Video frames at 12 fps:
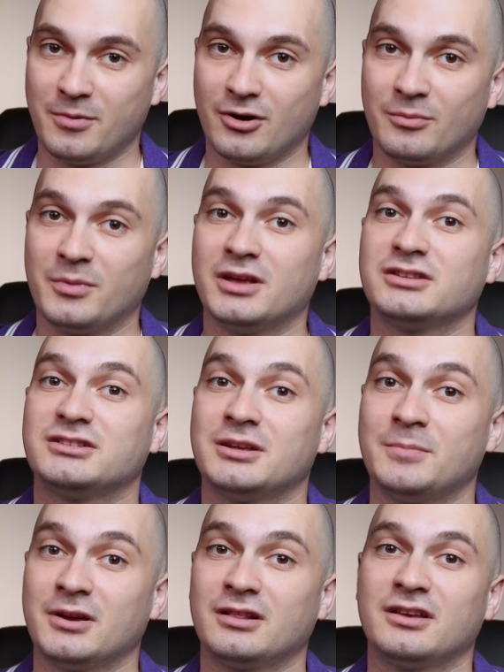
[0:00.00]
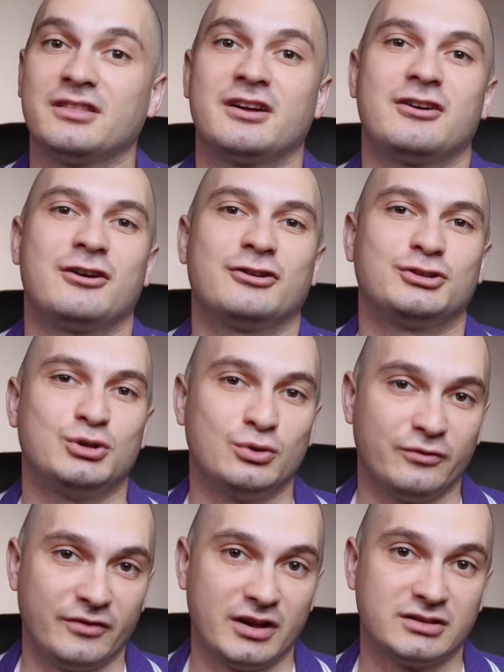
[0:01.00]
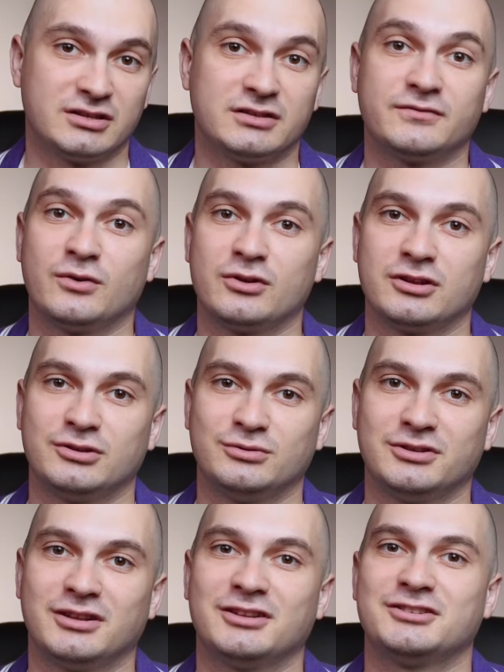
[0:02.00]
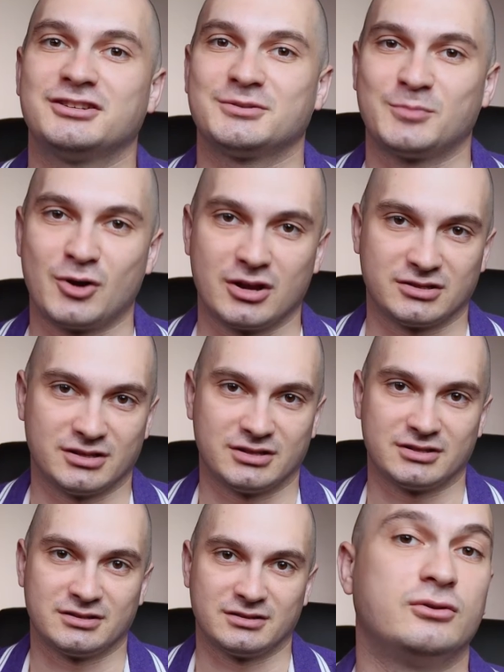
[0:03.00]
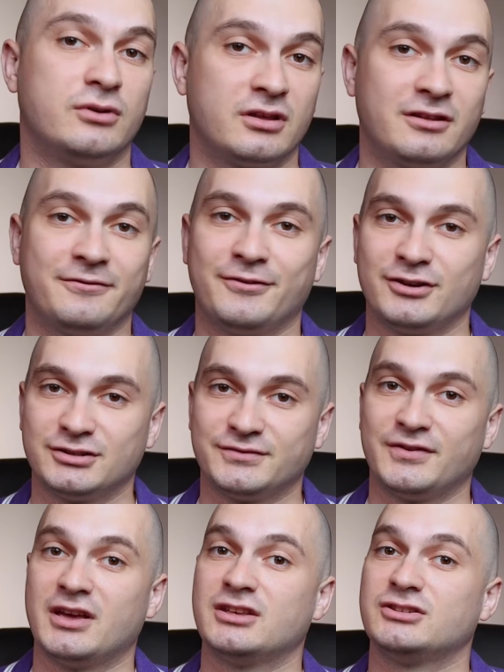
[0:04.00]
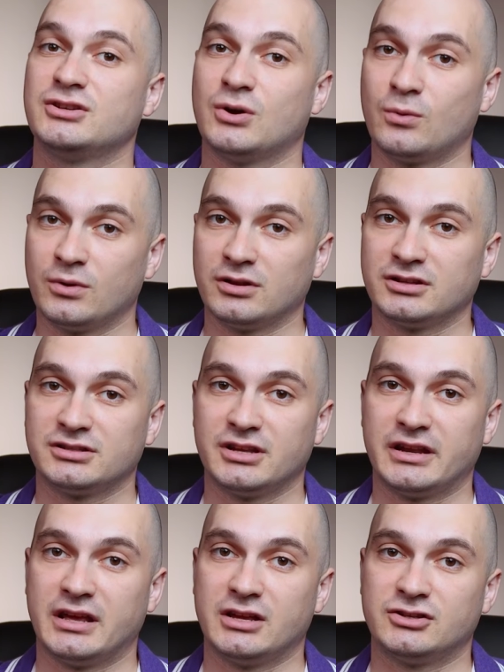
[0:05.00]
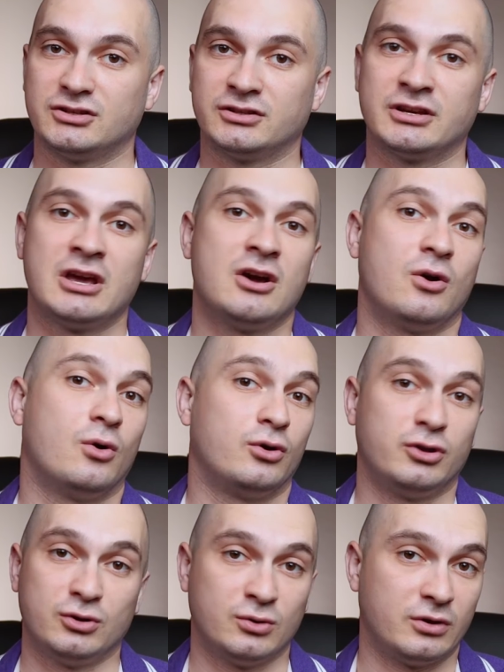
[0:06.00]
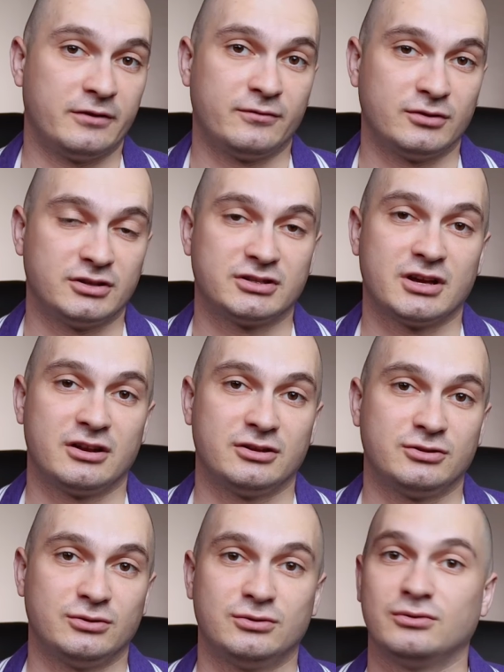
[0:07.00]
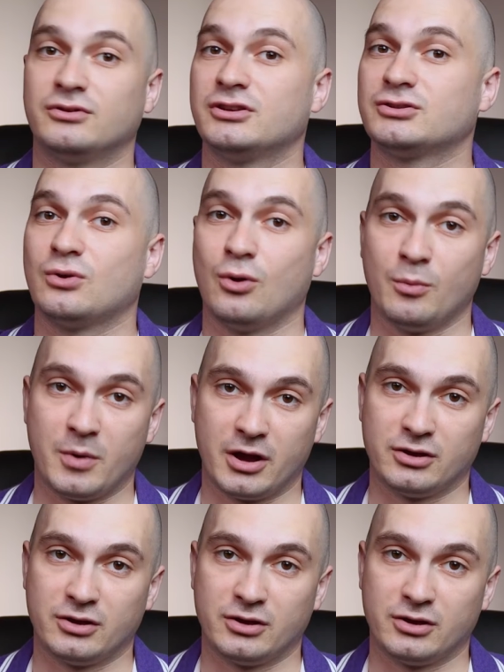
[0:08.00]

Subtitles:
apartments, typically there are 2 phases for the due diligence process. During the first phase, your real estate agent, or you if you decided to do this all by